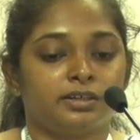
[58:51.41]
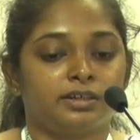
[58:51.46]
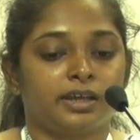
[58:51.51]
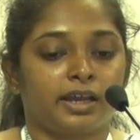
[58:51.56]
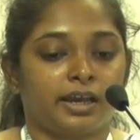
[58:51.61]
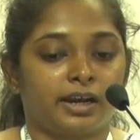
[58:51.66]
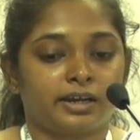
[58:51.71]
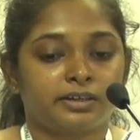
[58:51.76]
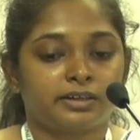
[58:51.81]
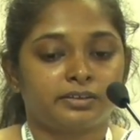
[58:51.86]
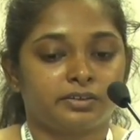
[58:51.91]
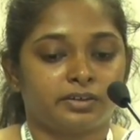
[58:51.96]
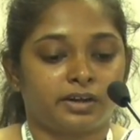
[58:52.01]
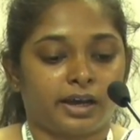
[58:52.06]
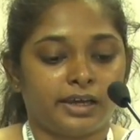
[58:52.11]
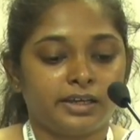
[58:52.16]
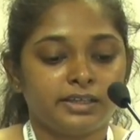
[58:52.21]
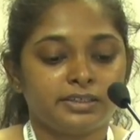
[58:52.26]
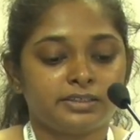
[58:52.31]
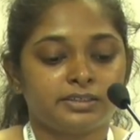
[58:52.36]

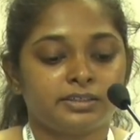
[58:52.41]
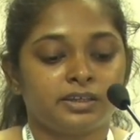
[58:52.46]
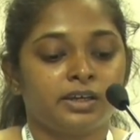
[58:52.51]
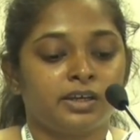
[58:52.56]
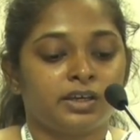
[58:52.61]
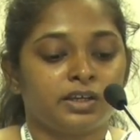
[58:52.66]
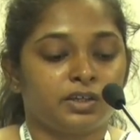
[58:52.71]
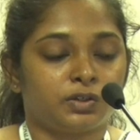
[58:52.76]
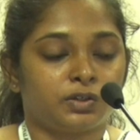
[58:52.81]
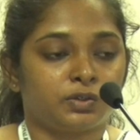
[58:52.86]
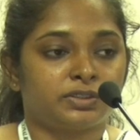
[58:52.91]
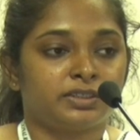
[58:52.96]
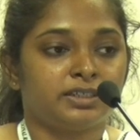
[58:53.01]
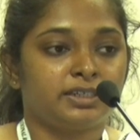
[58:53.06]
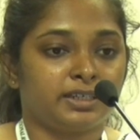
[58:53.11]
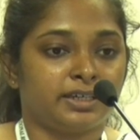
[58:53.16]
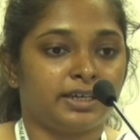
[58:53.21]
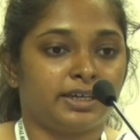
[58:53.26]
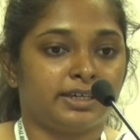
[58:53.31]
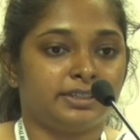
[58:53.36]
characterized using
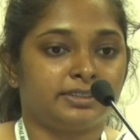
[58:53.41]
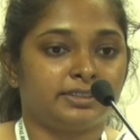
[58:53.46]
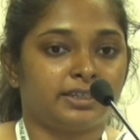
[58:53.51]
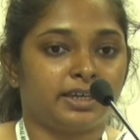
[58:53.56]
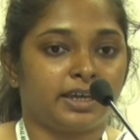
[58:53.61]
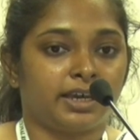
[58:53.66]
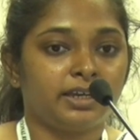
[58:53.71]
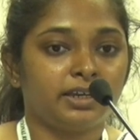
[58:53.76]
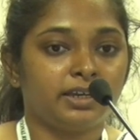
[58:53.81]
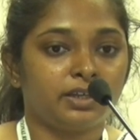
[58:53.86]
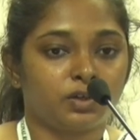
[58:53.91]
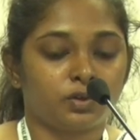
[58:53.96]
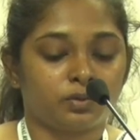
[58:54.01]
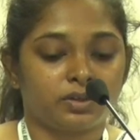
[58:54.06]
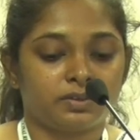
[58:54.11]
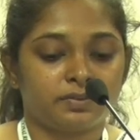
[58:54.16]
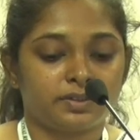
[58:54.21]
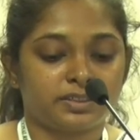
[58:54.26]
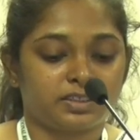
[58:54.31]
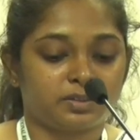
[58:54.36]
TLC and
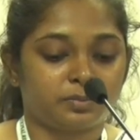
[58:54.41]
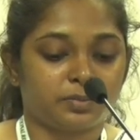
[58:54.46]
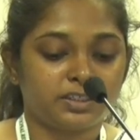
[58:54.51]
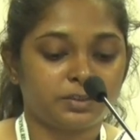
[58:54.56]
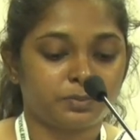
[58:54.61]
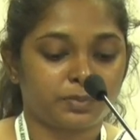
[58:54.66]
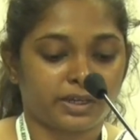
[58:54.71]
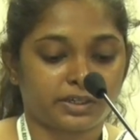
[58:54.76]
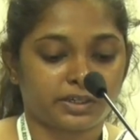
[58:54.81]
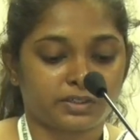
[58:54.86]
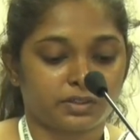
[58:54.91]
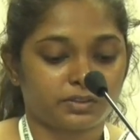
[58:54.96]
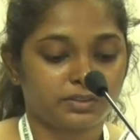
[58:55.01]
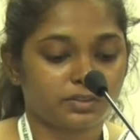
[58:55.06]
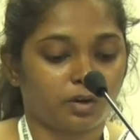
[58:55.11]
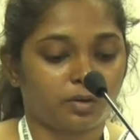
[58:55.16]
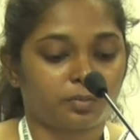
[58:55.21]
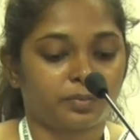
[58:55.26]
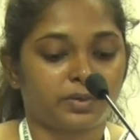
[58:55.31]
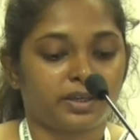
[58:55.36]
UV visible
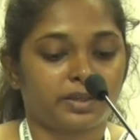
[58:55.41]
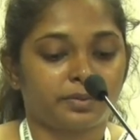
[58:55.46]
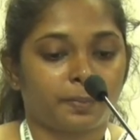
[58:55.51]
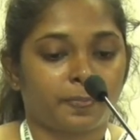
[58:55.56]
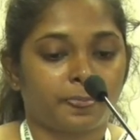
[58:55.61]
spectroscopy.